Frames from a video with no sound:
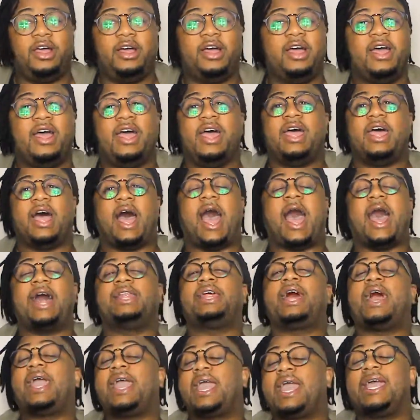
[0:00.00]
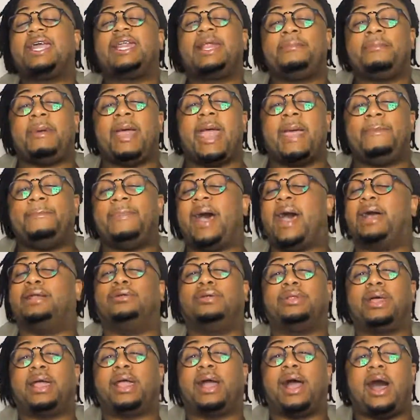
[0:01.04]
I like anime, but I
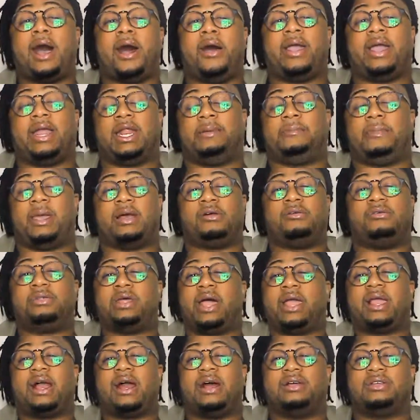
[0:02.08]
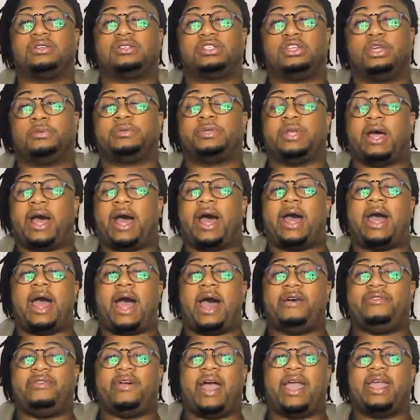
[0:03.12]
don't like all anime. I don't like stupid stuff. I,
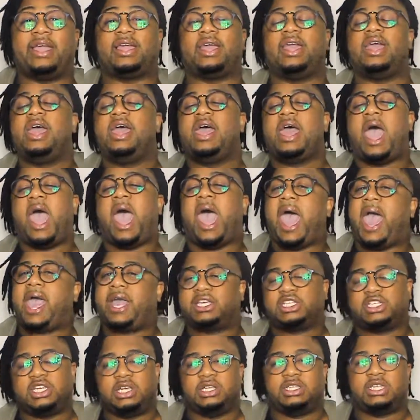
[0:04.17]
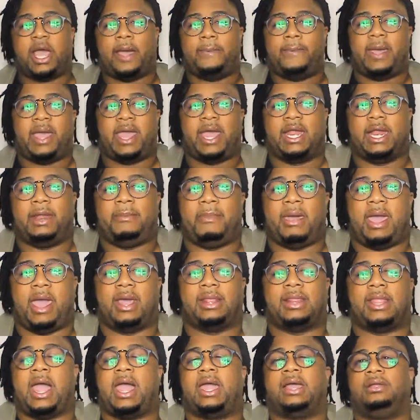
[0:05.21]
I like action type of
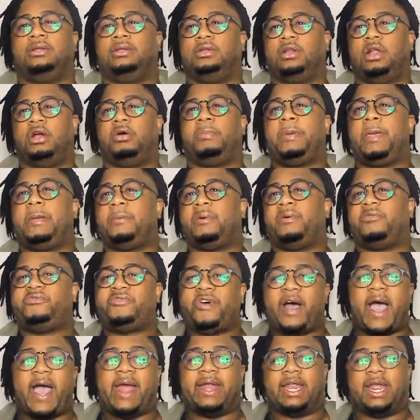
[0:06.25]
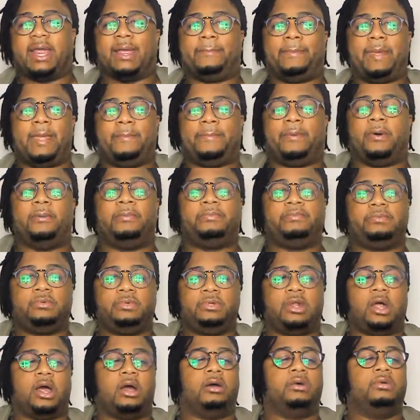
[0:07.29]
anime, like, you know, people fighting, people,
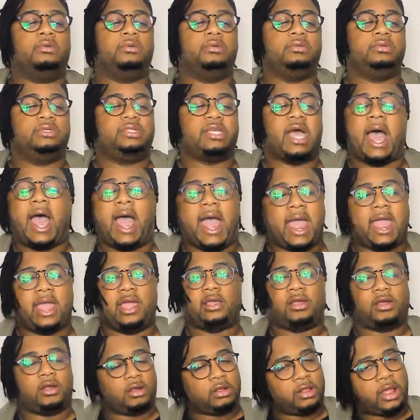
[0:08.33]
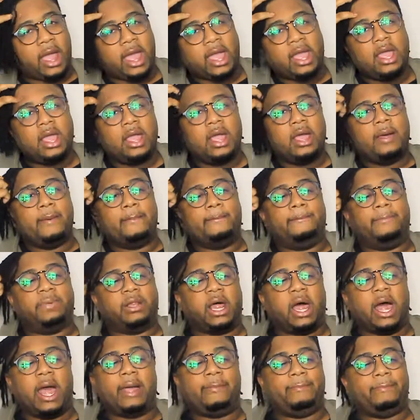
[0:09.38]
you know, dying or like
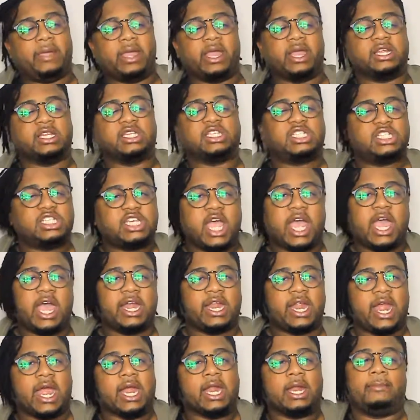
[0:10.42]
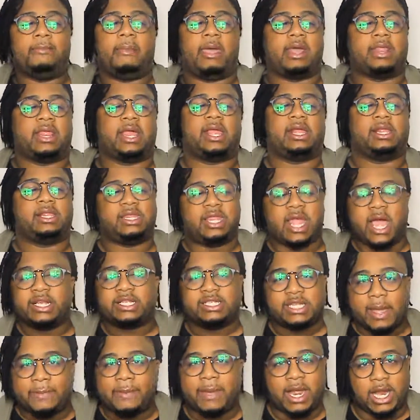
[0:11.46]
blood being shed anime. Like
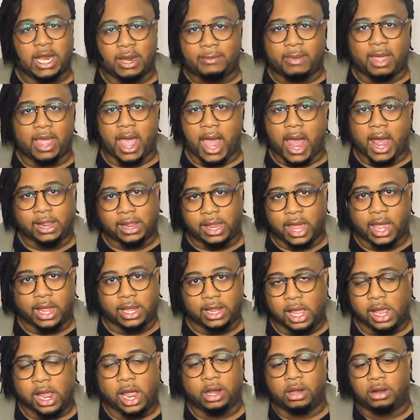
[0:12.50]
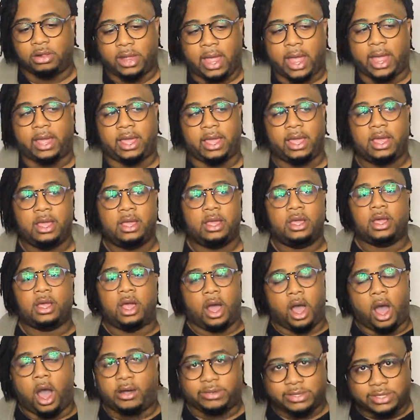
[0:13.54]
that's type of anime I like. Like I don't like
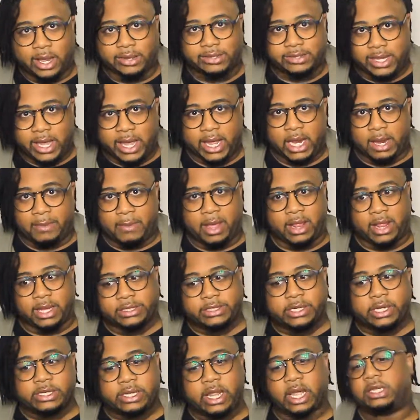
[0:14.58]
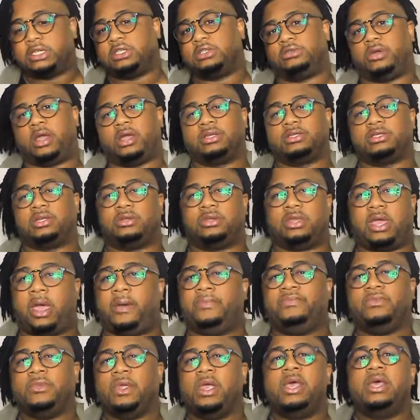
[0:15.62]
all types of anime. Let's get that straight. So
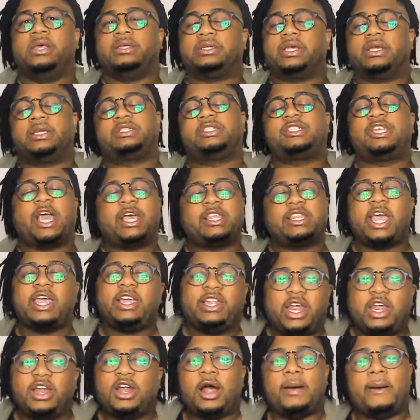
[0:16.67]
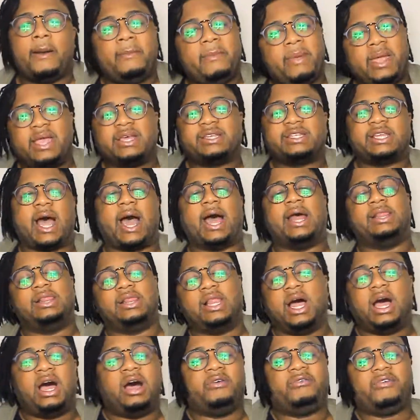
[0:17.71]
yeah. So the second thing you need to know about me is I
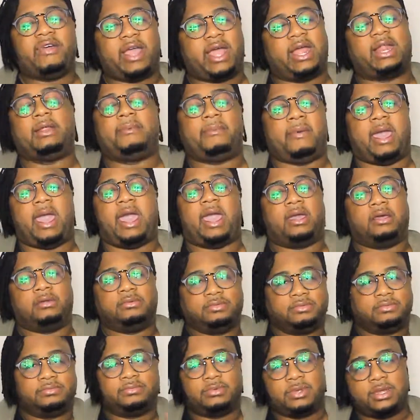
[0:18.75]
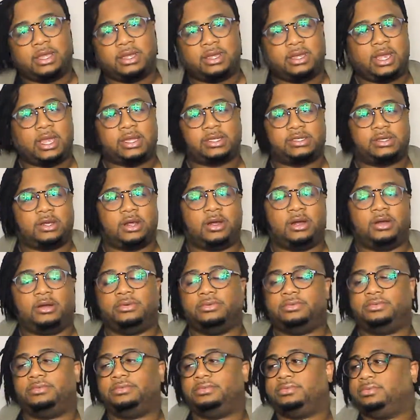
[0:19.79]
love anime. Yes,
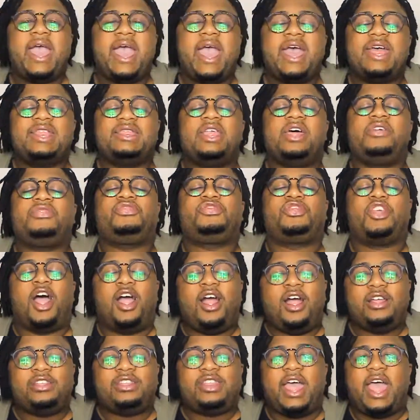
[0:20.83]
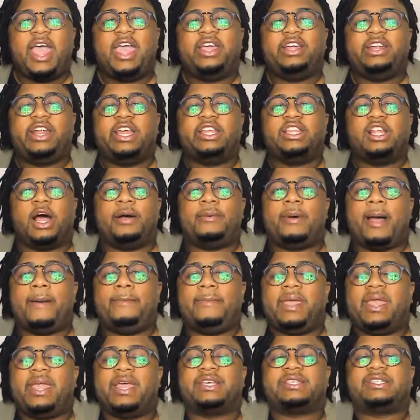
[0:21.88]
girl. And the third thing you need to know
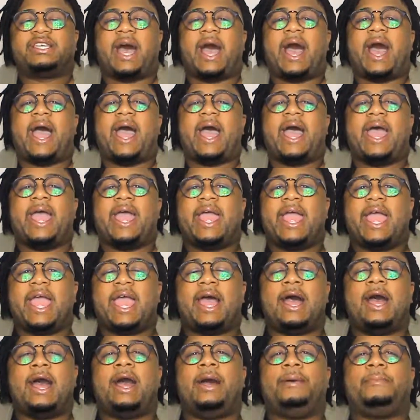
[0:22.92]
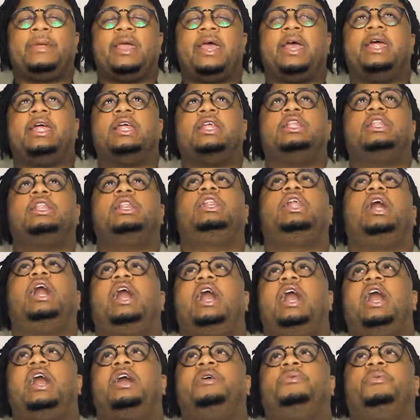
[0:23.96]
about me is I am in
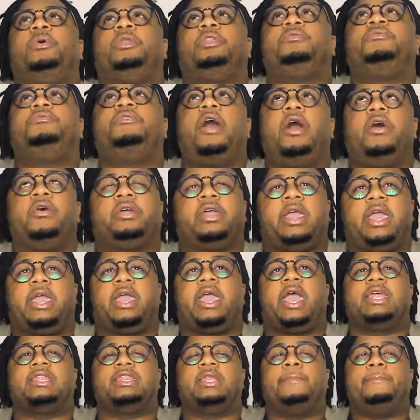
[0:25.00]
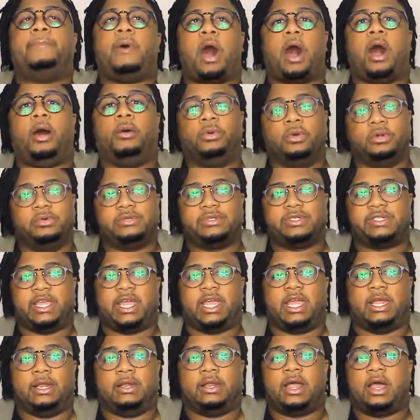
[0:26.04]
love with voguing and the ballroom
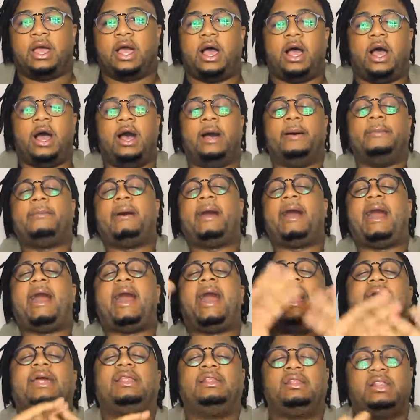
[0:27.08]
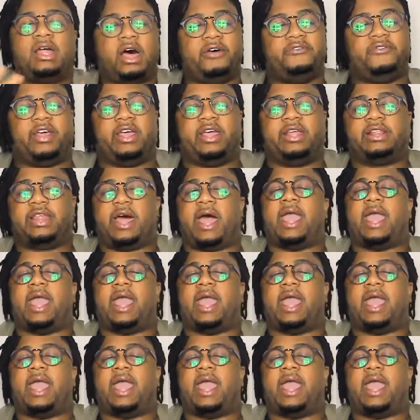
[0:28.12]
scene. Um, I love it.